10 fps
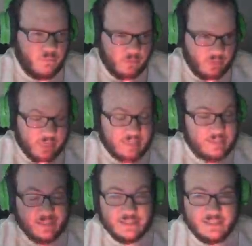Yes,
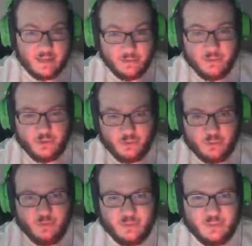it is titled Dark
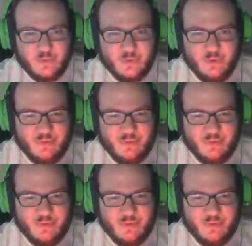Souls 2,